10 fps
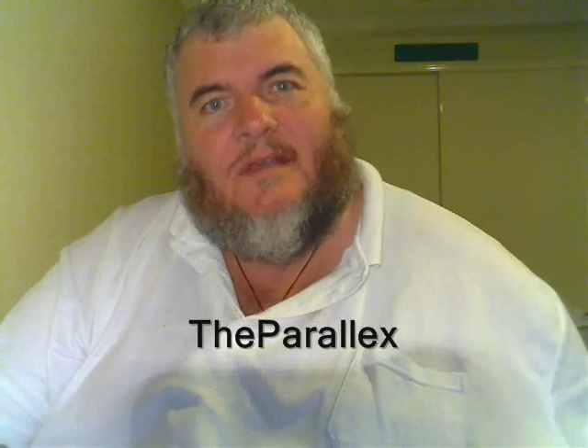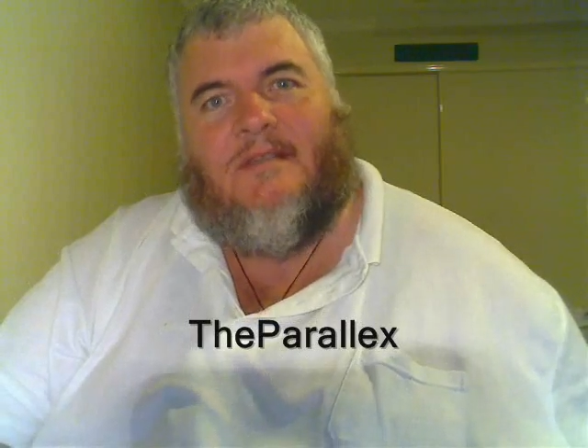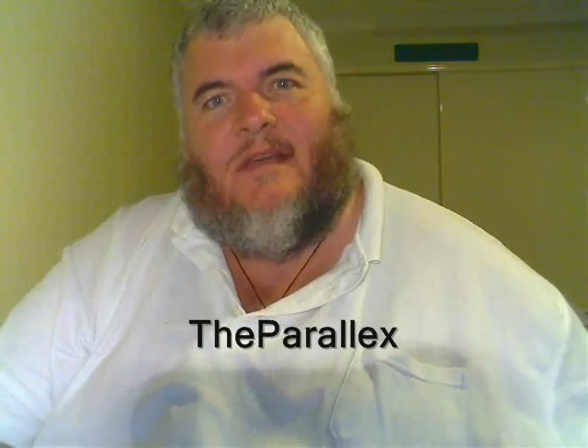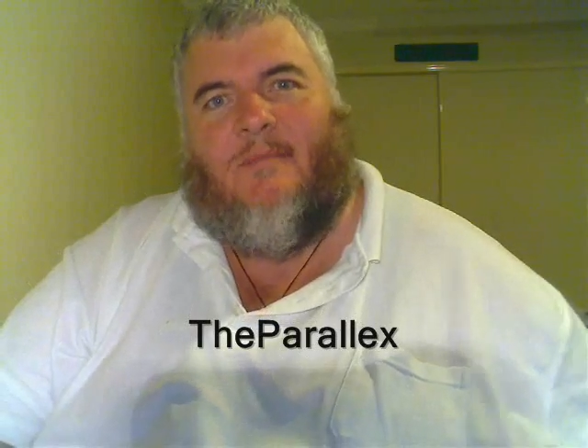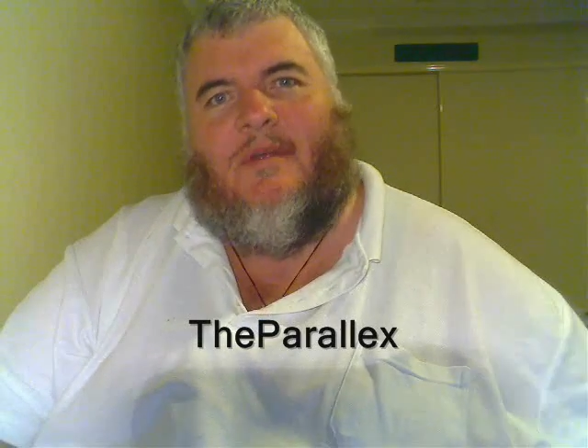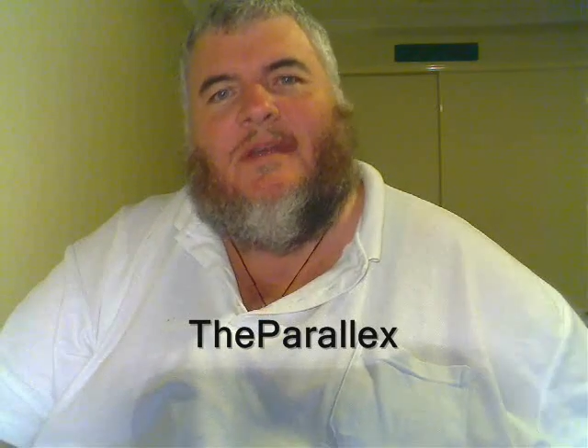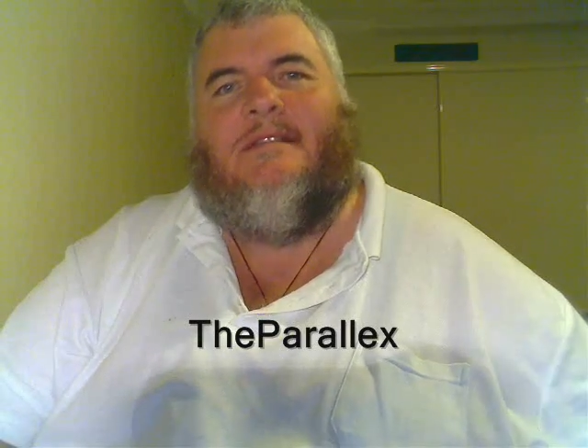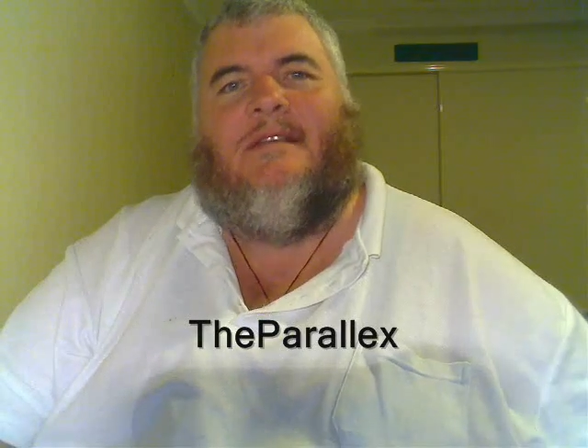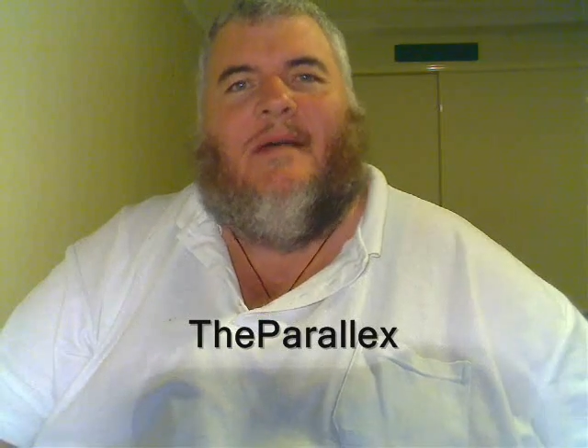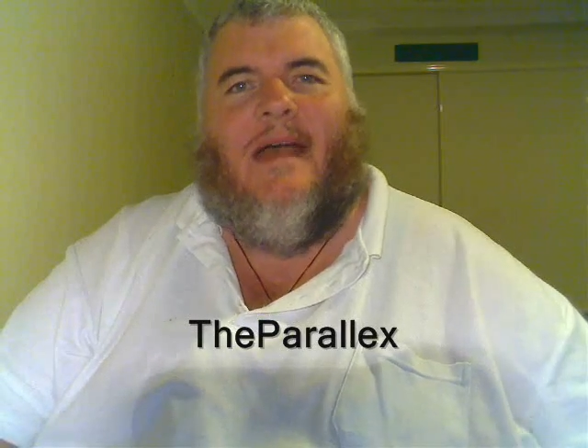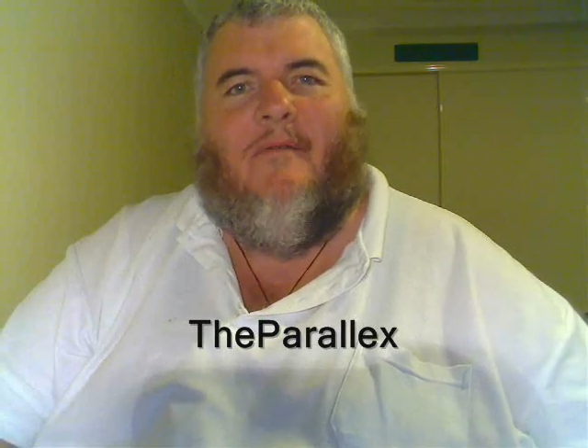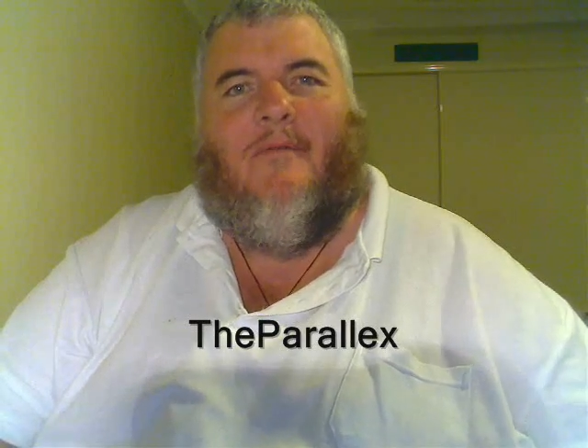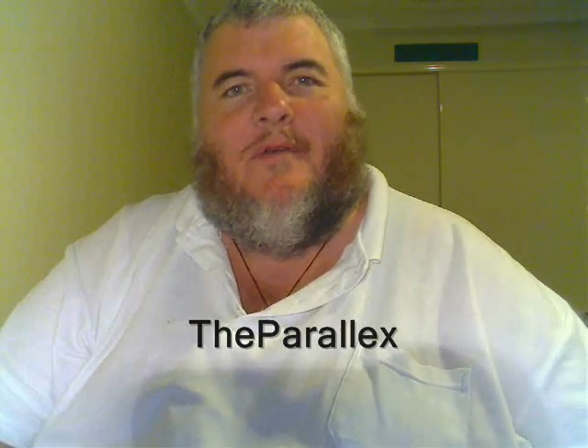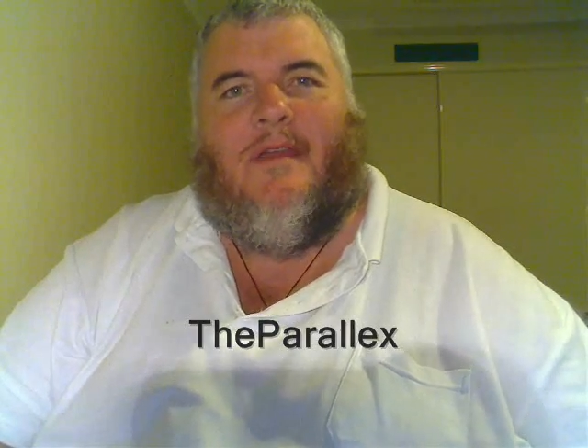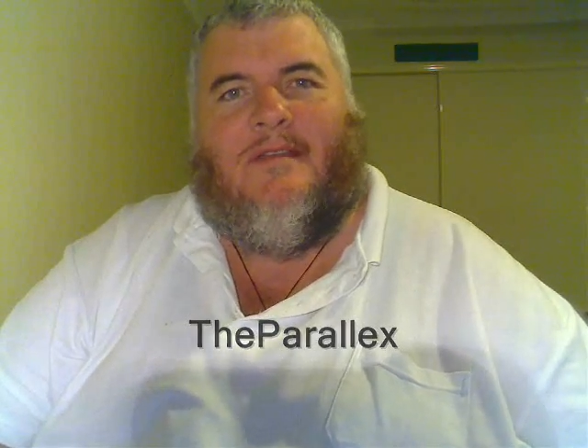So please go have a
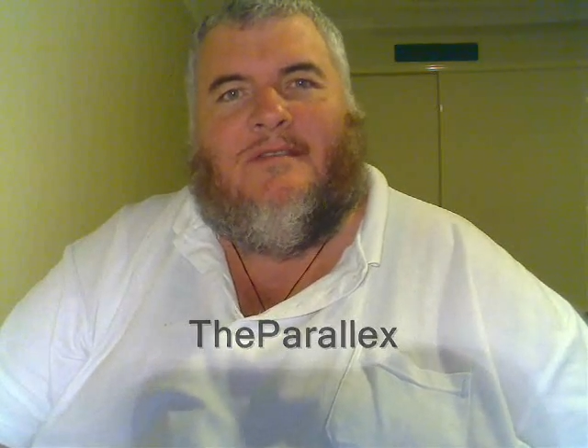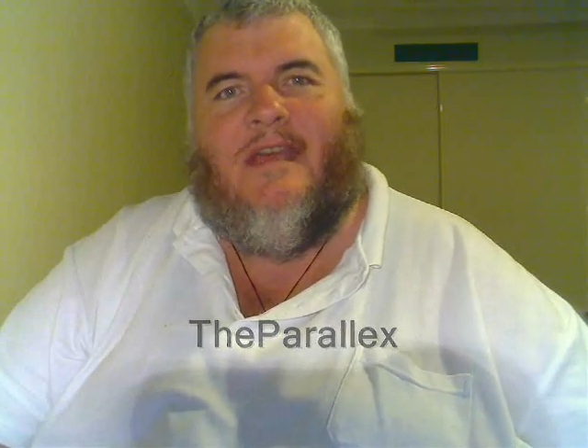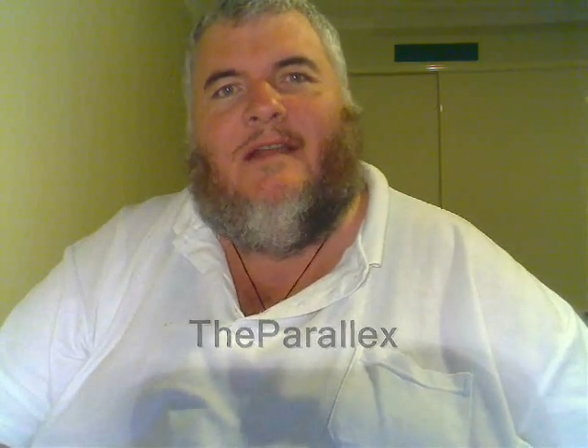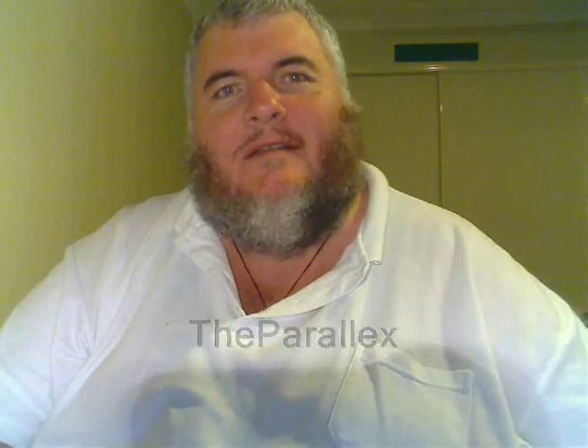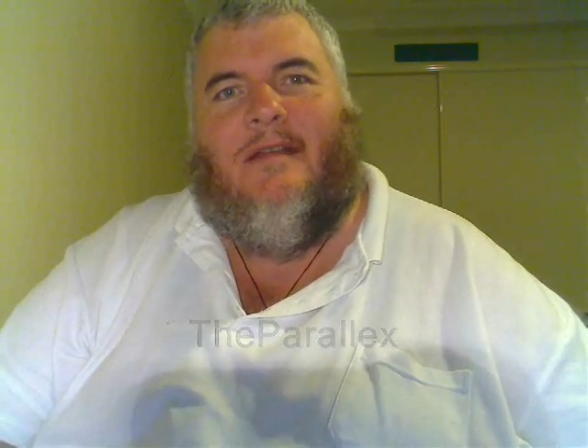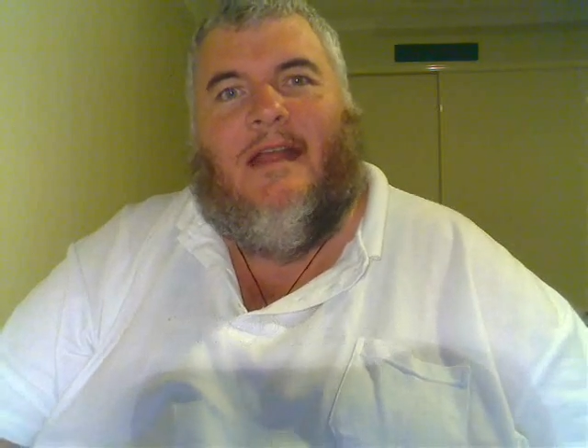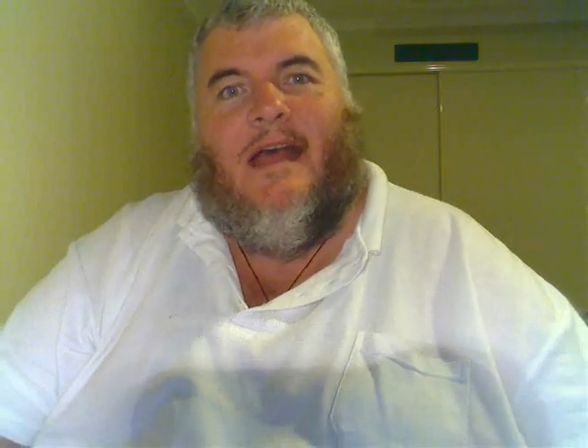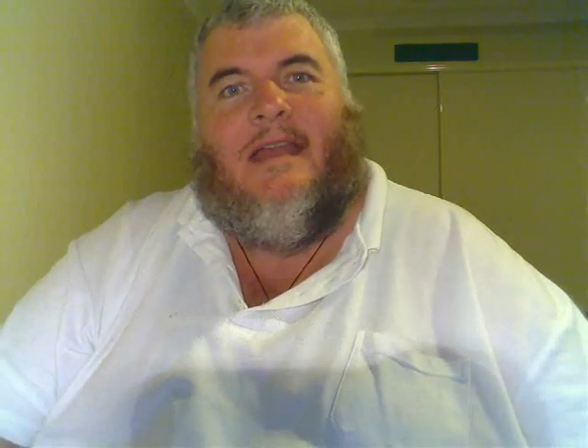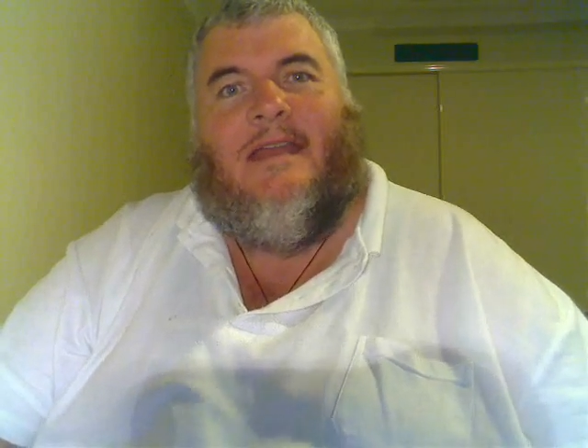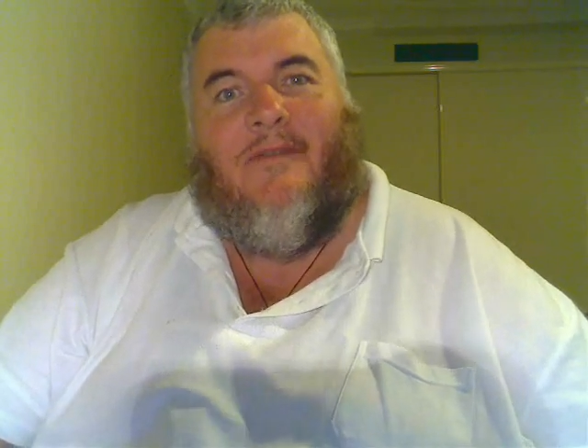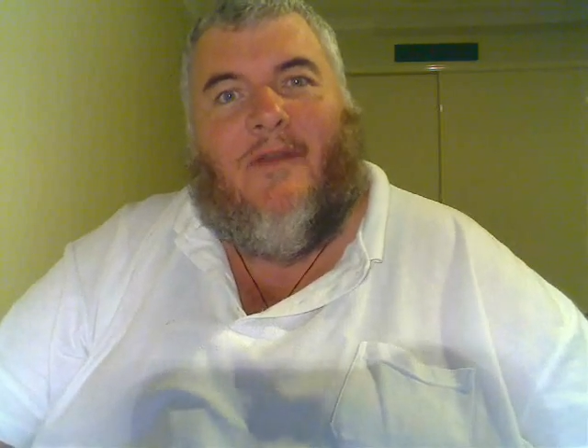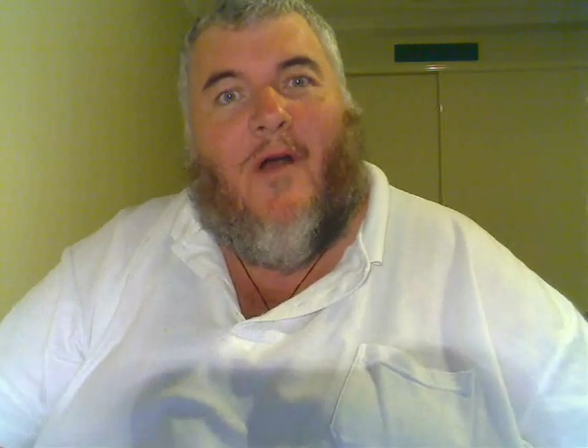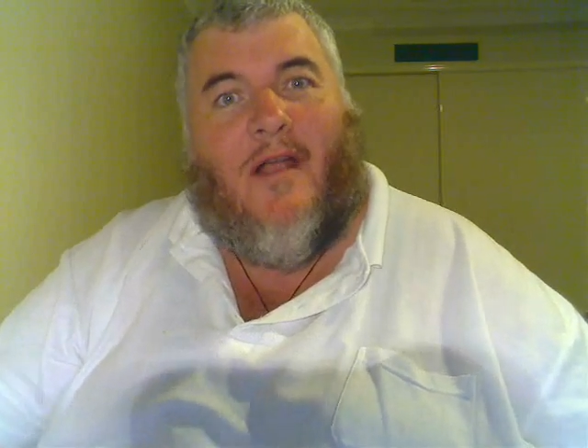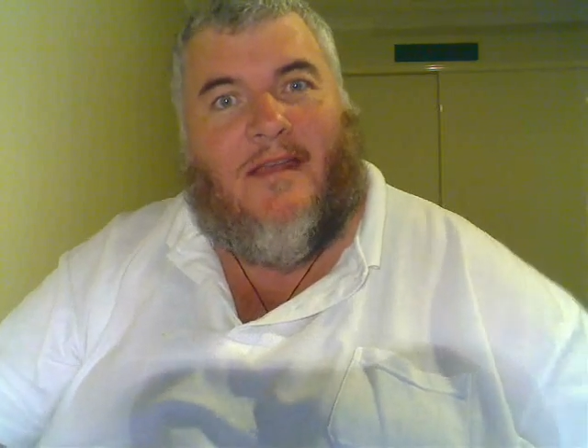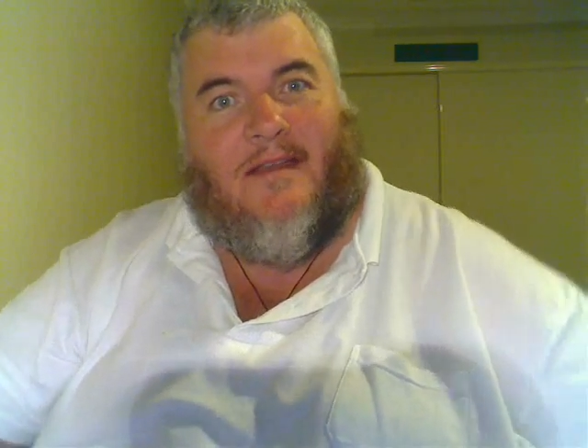look at his channel and if you
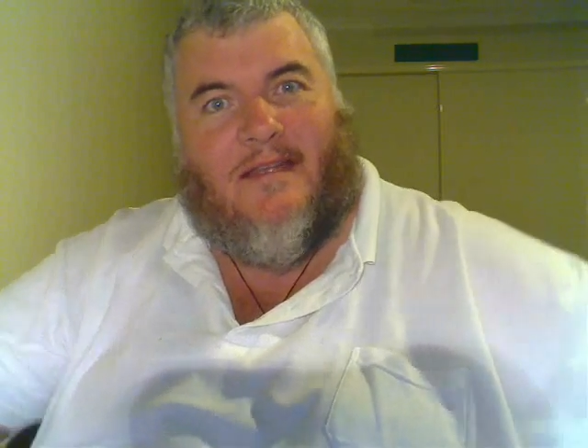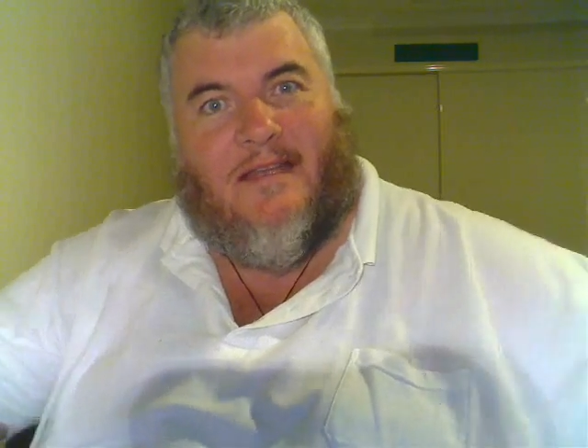like it,